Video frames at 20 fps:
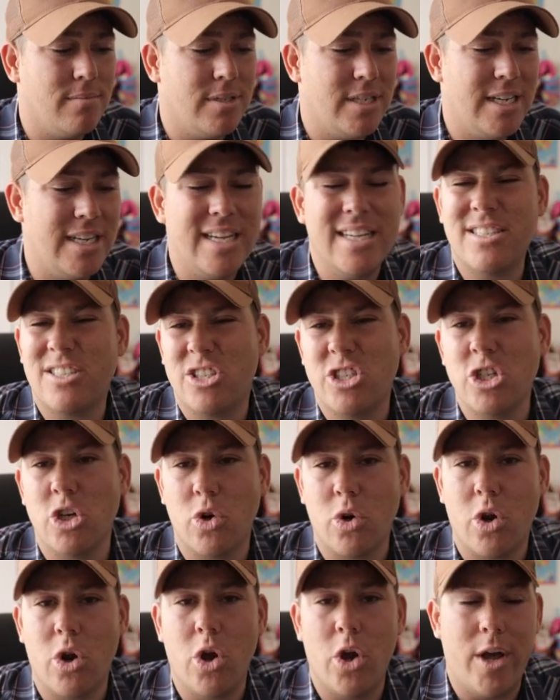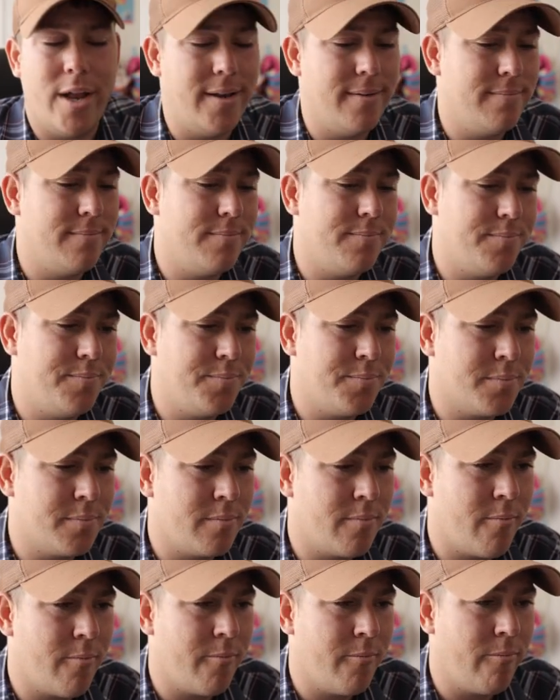it is still good.
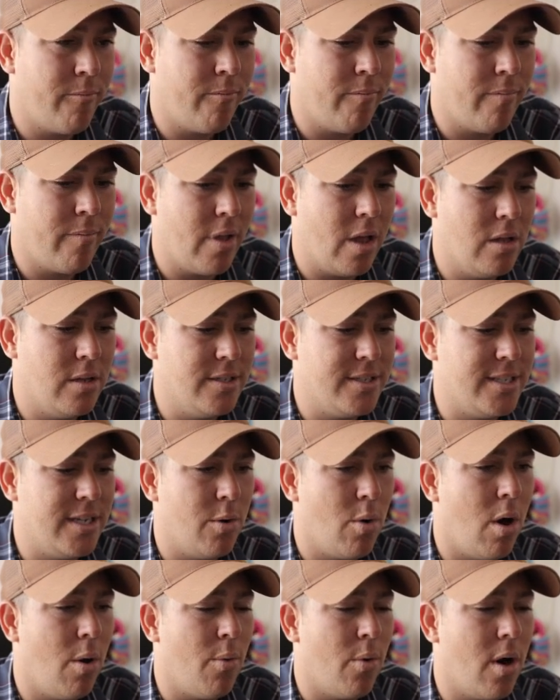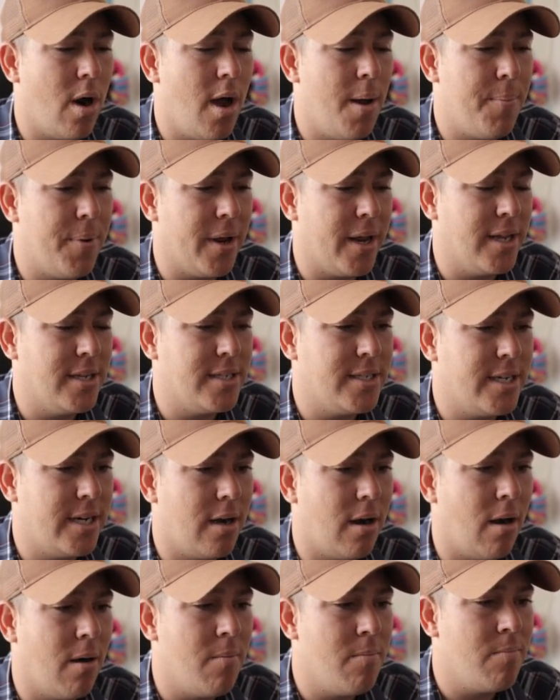Let's see what we're up against
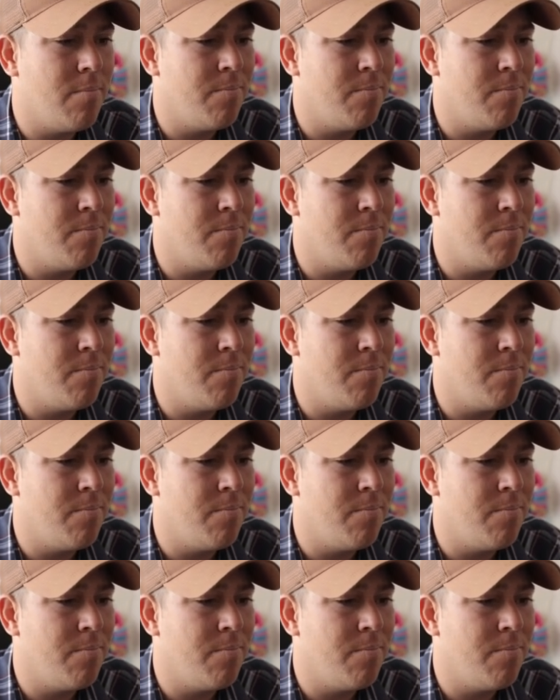here.